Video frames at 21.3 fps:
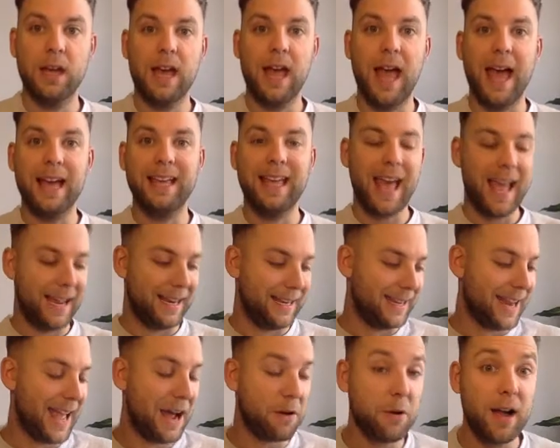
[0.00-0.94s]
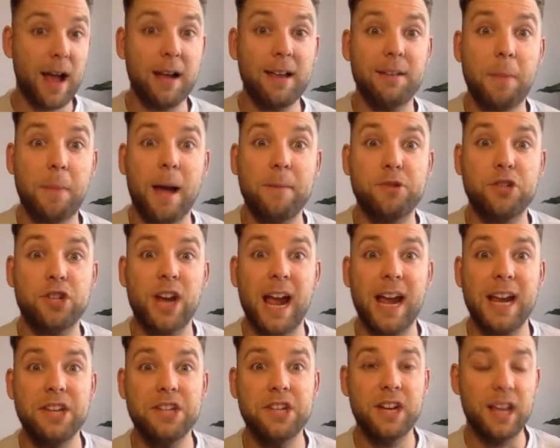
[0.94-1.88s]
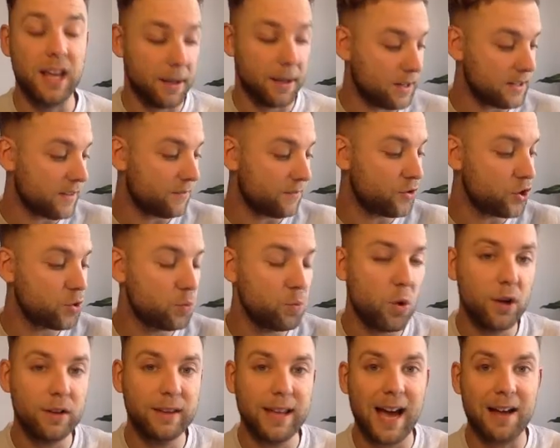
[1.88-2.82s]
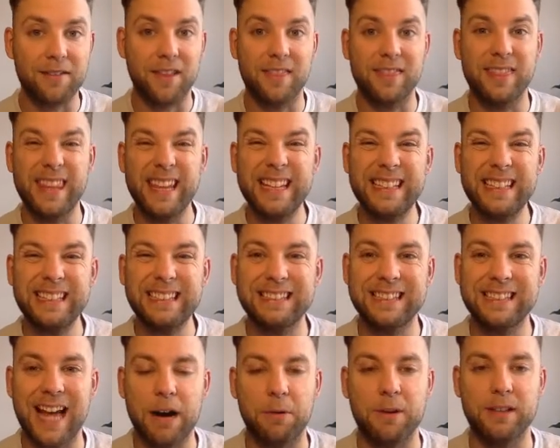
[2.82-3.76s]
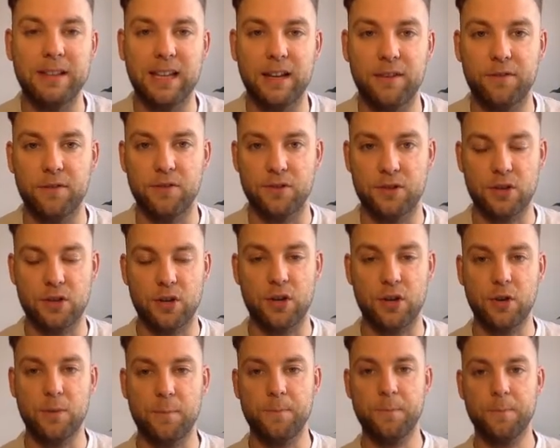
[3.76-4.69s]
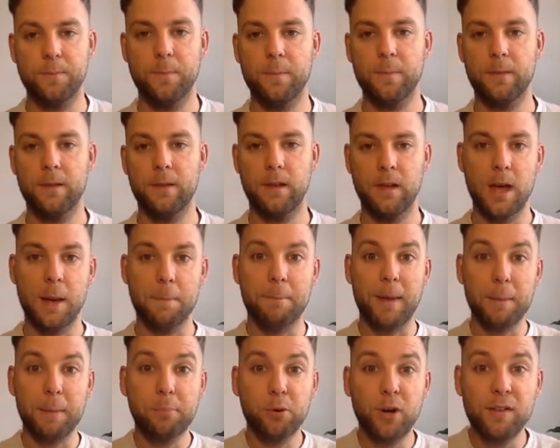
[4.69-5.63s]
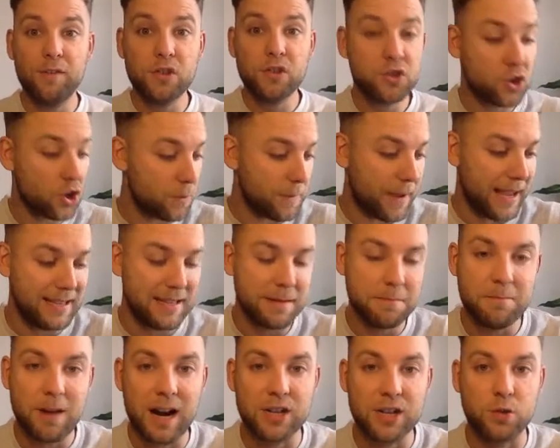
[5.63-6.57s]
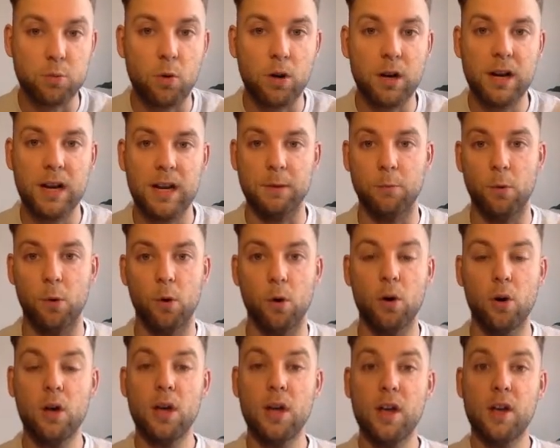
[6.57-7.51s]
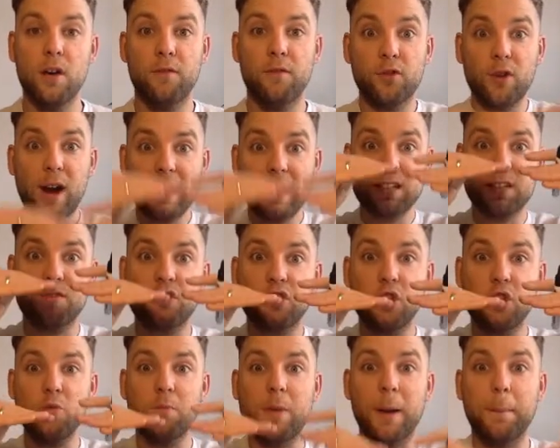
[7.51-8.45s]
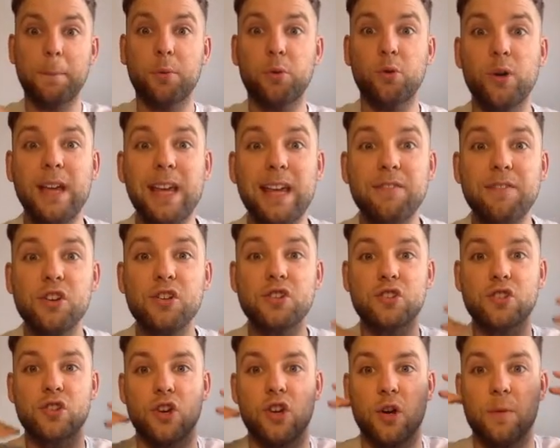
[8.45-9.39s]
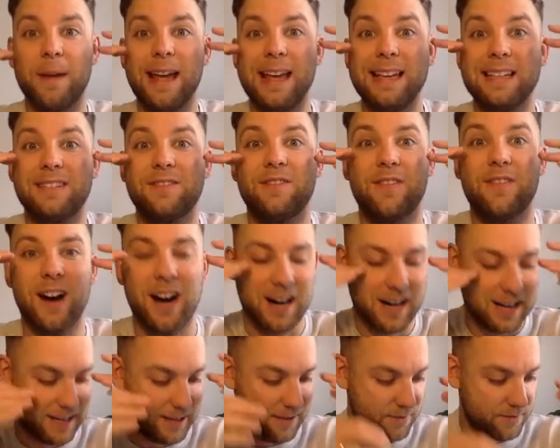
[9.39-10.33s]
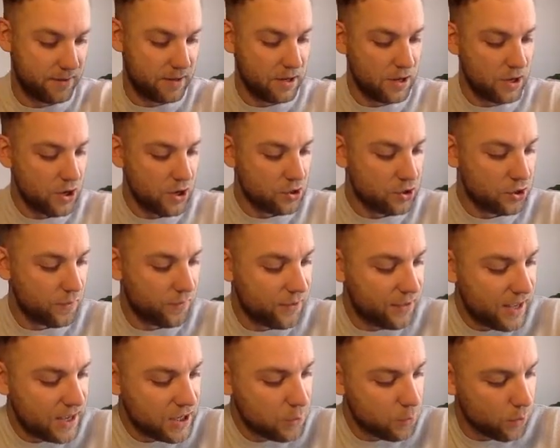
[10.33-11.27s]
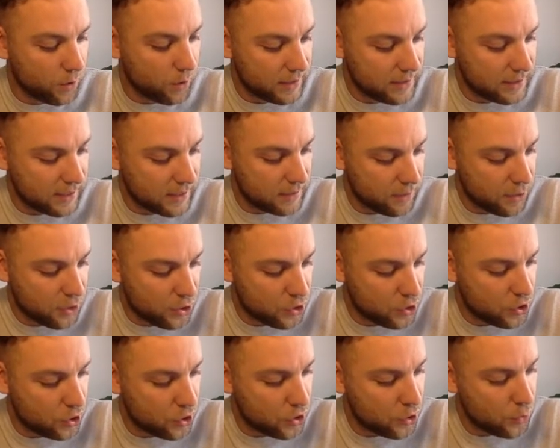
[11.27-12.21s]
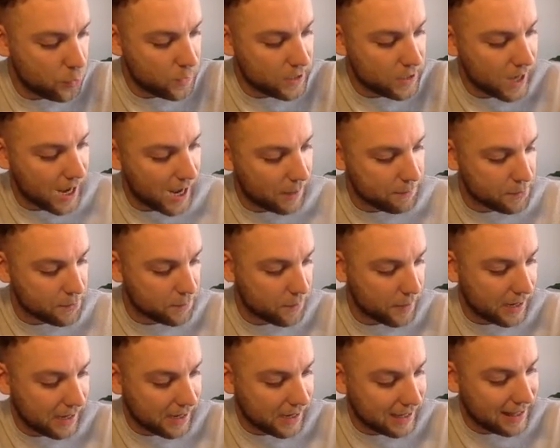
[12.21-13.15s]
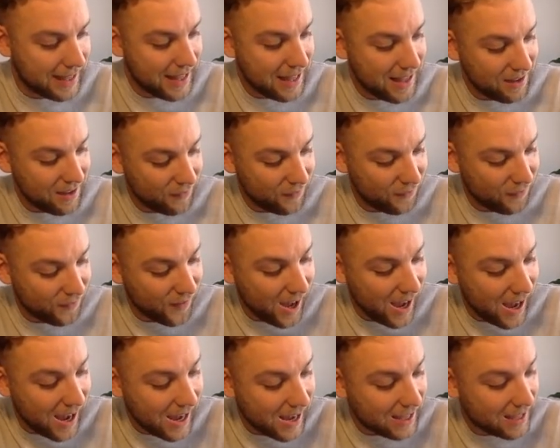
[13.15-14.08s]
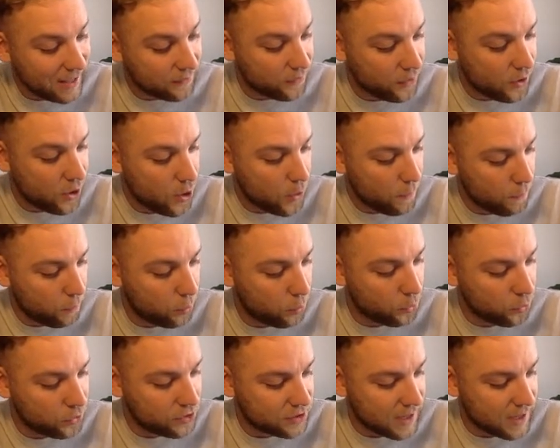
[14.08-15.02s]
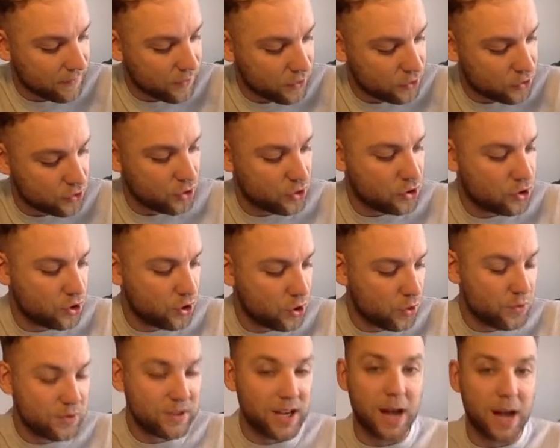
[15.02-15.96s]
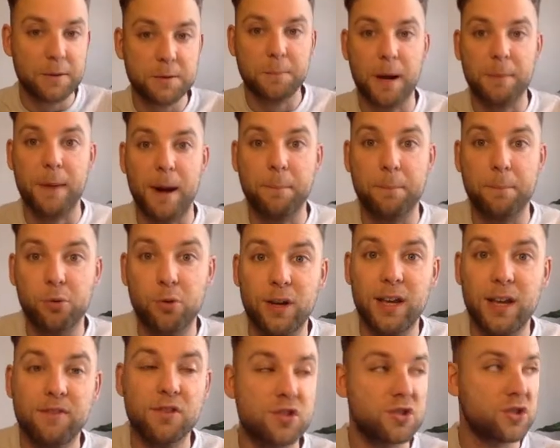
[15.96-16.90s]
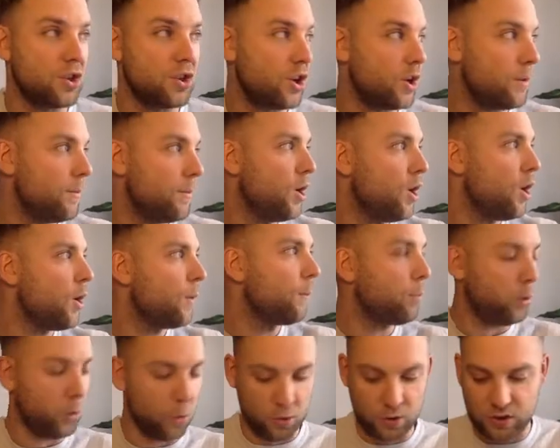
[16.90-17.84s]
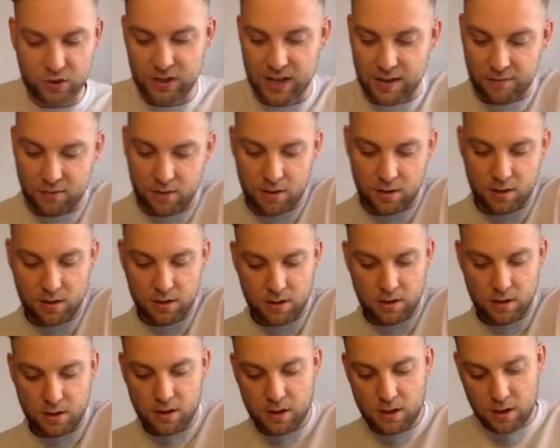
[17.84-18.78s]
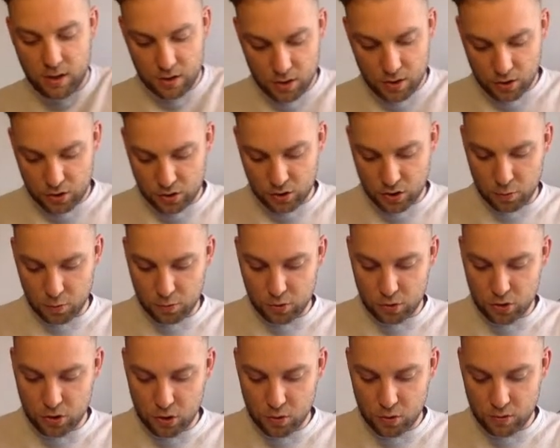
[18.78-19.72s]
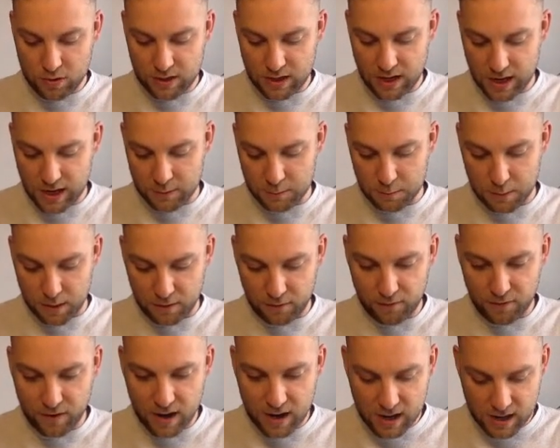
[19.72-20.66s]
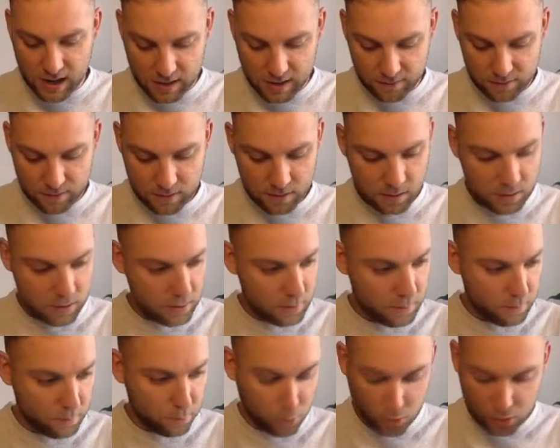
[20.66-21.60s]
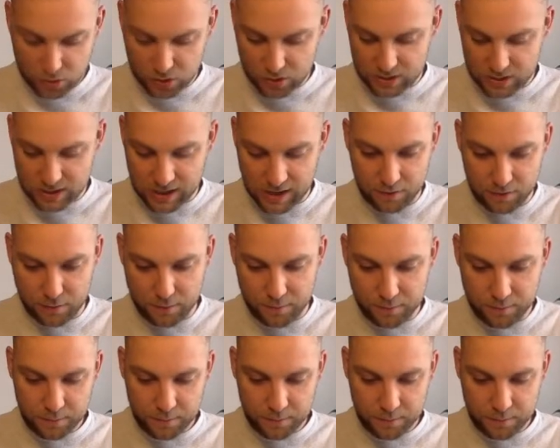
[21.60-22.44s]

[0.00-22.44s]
again, now I'm changing here because I've just worked out that this is now a different term. My previous term isn't -1 anymore. For x of 2, my previous term is 5. So for this one, it's going to be 2 times by 5 plus 7. So 2 times by my previous term plus 7. So 2 times by 5 plus 7